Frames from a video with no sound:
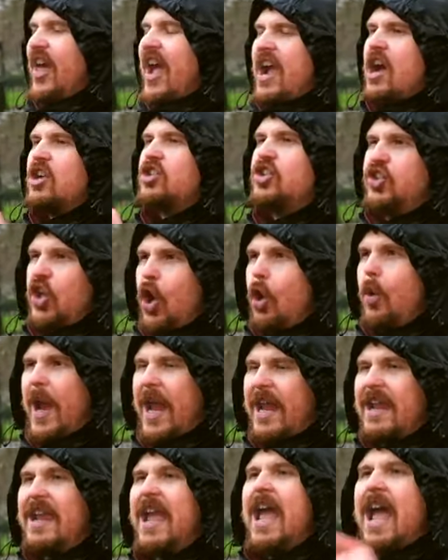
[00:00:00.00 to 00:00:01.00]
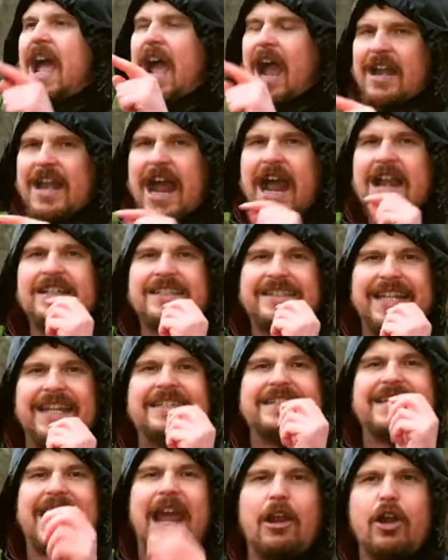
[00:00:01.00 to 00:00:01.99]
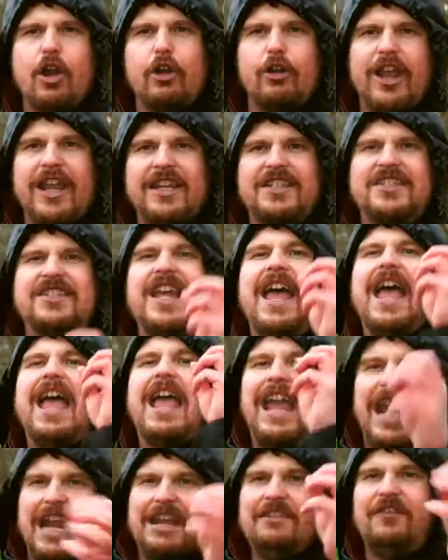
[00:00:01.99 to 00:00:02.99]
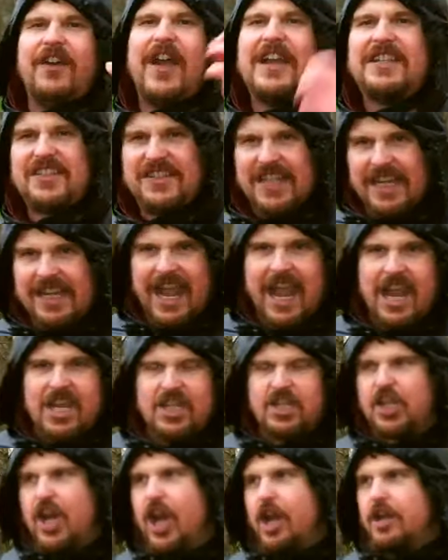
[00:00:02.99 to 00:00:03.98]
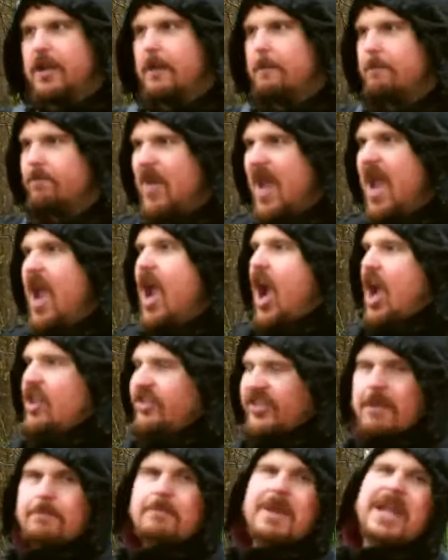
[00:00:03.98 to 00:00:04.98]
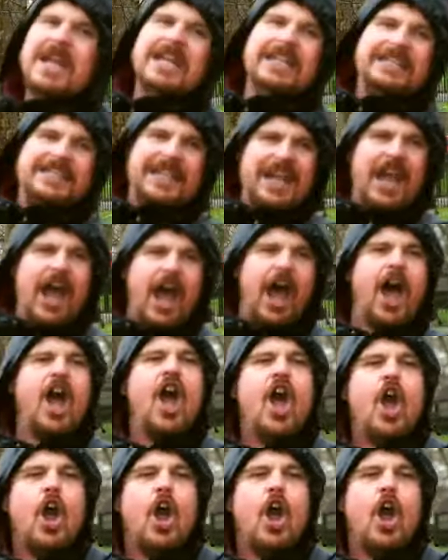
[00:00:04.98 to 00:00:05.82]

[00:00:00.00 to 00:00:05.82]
they are doing an anti terrorist investigation. And the media